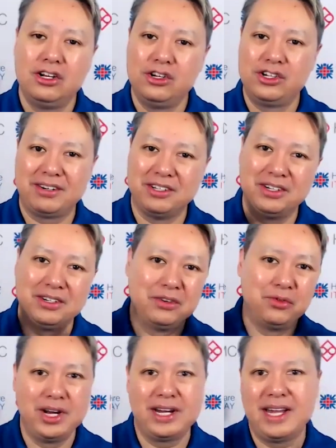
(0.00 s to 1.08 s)
Cheryl,
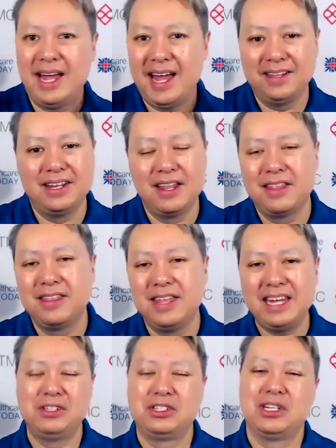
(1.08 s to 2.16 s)
Rick, Alan,
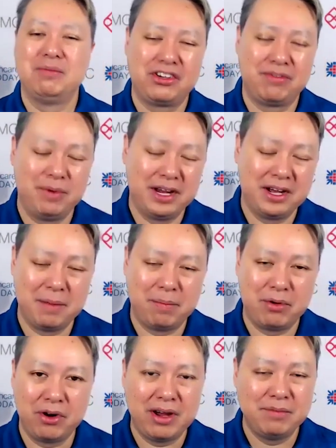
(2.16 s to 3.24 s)
thank you so much for being on the
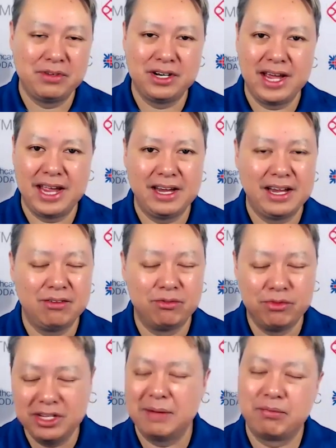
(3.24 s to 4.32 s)
program today.
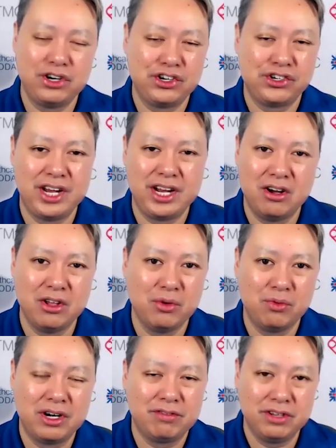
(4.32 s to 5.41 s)
Really appreciate all the
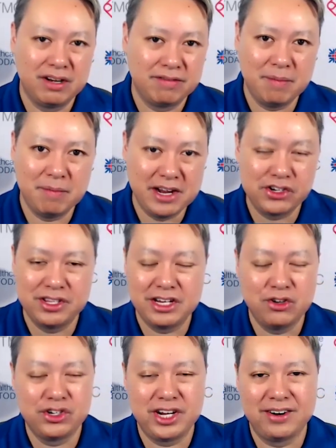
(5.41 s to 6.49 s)
wonderful information that
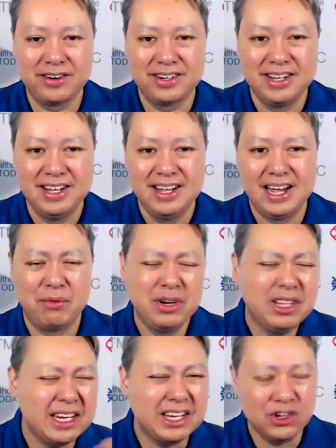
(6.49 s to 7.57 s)
you shared. I
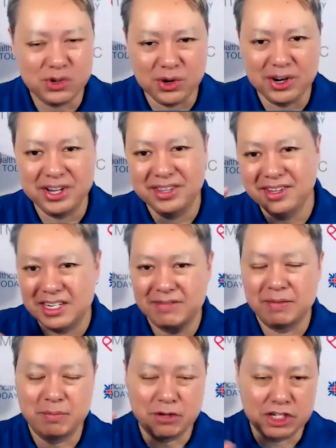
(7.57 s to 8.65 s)
really enjoyed the
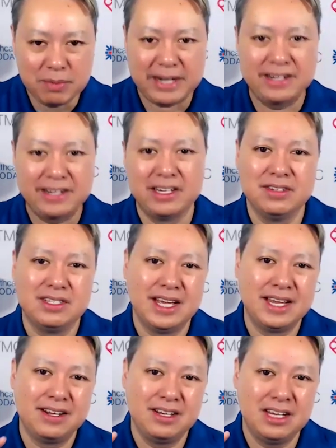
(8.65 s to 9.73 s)
different perspectives
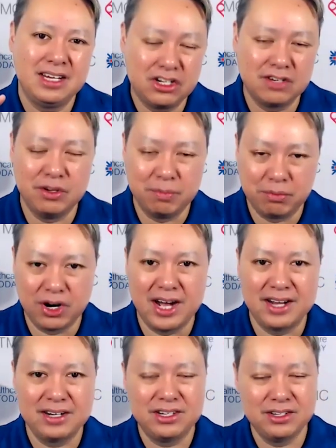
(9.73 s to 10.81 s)
that each of you
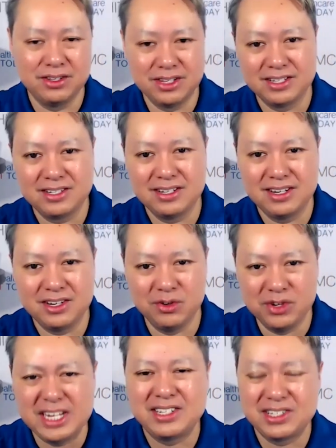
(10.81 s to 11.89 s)
brought to this
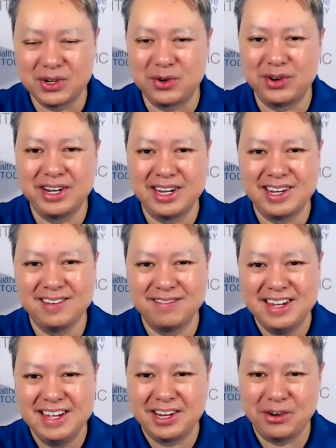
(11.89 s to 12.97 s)
unique story of
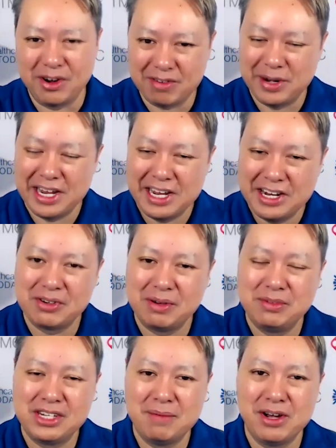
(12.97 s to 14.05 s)
going from an interim
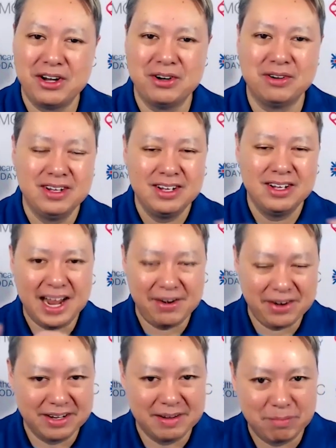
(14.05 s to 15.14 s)
CMO,
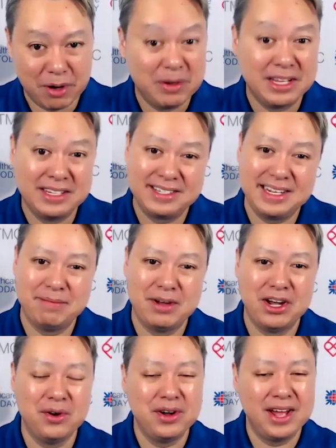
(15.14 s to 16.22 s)
hiring a permanent
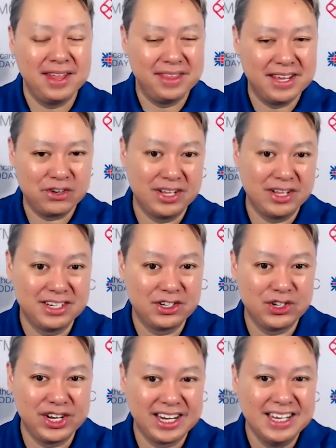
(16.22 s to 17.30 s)
CMO, and then
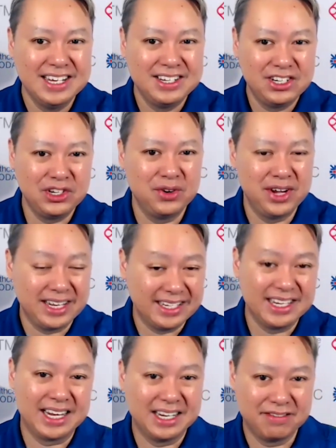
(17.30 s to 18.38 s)
transitioning to an
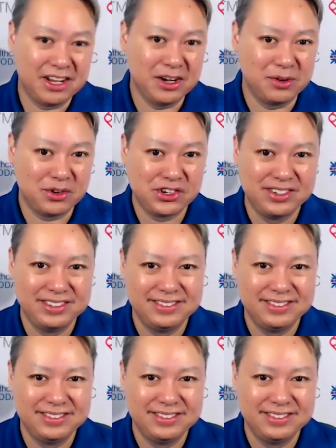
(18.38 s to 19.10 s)
executive coach.